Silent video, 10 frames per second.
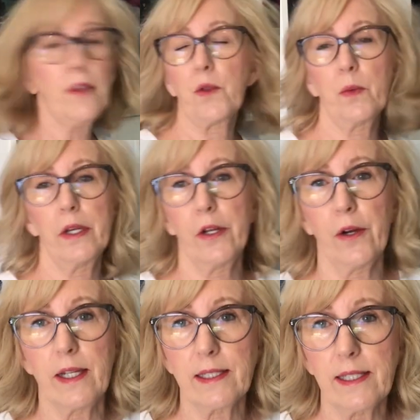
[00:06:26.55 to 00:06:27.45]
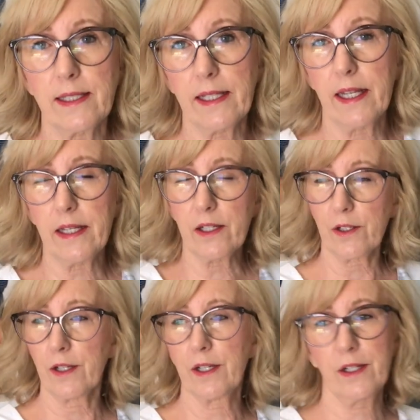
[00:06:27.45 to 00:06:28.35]
the window, as they say,
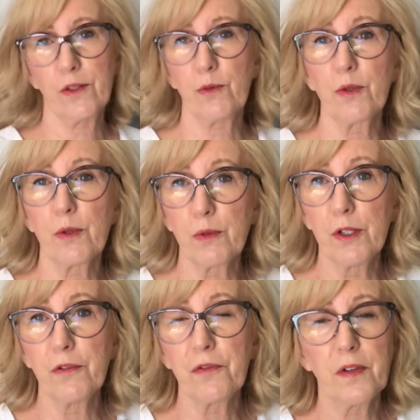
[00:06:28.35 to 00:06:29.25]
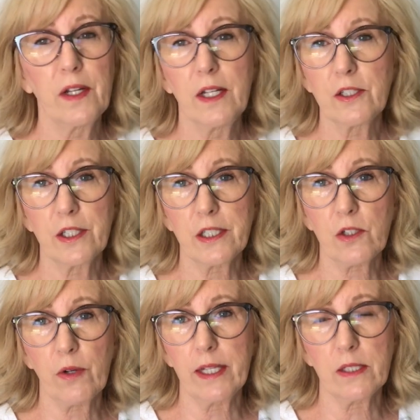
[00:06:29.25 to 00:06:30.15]
or through the roof. Just
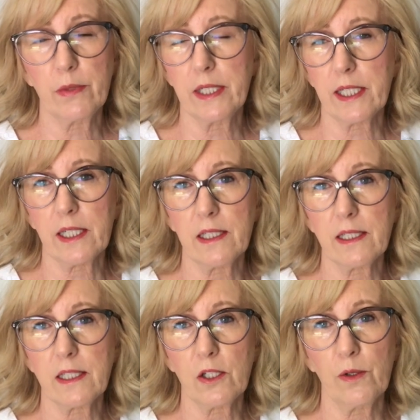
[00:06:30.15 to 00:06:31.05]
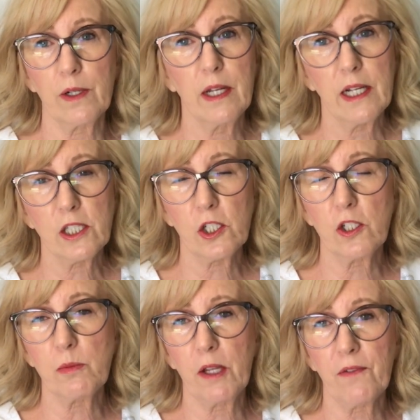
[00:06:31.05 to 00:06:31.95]
crazy ridiculous. So
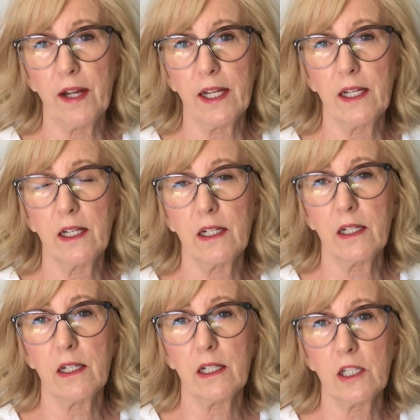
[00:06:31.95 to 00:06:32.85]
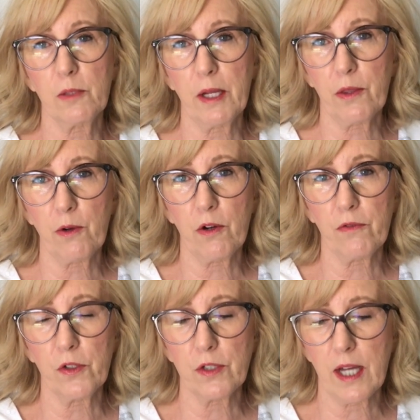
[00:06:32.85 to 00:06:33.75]
excuse me if I clear my throat
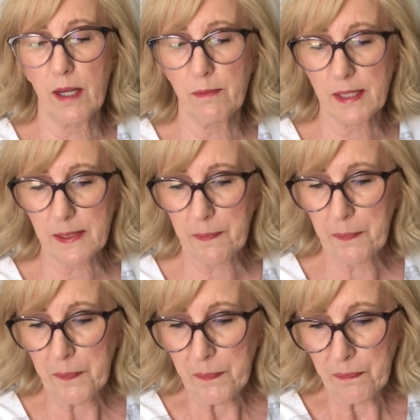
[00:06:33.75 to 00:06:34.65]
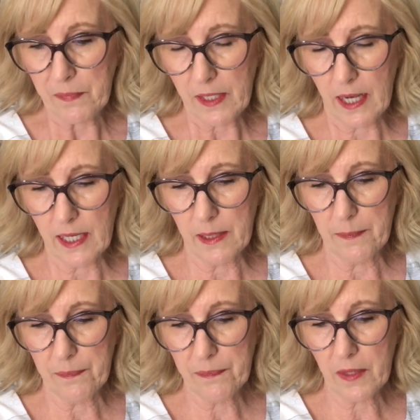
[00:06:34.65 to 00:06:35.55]
a few times.
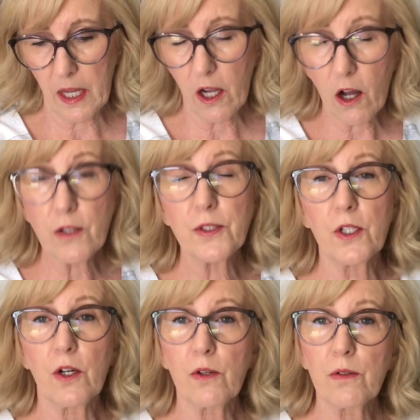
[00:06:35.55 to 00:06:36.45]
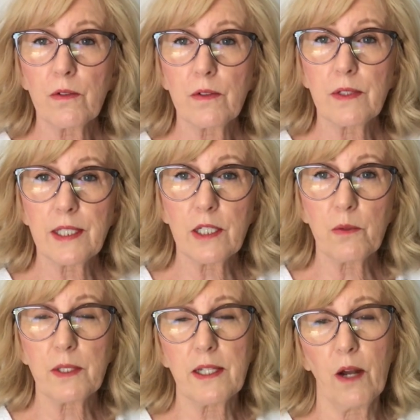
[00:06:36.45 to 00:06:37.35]
I also still
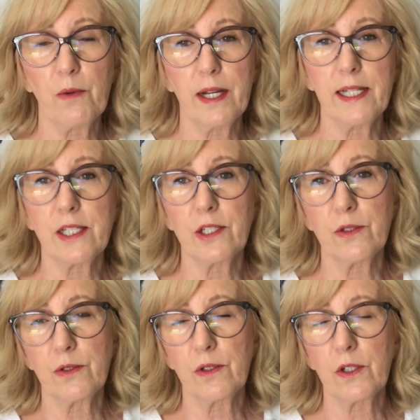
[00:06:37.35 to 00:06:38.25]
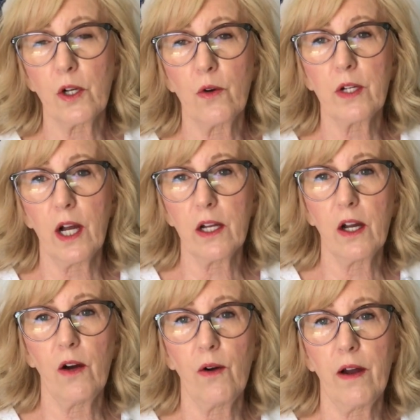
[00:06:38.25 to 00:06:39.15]
was not ready to go
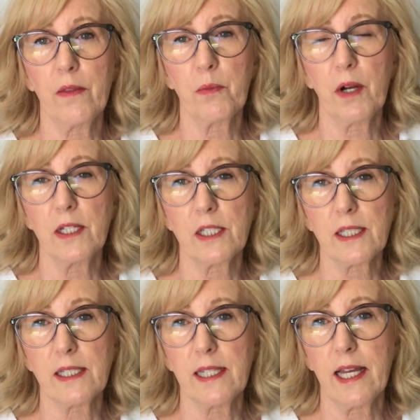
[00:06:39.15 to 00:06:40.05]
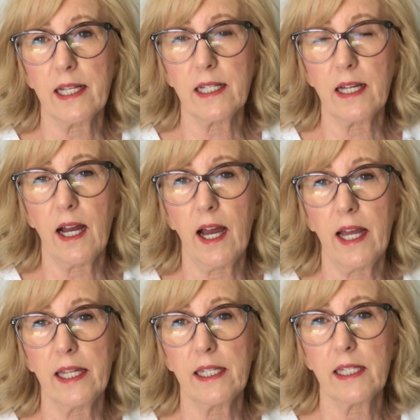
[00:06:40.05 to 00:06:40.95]
gung-ho on the projects that
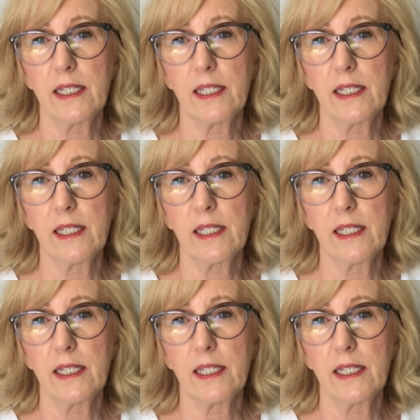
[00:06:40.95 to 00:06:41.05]
I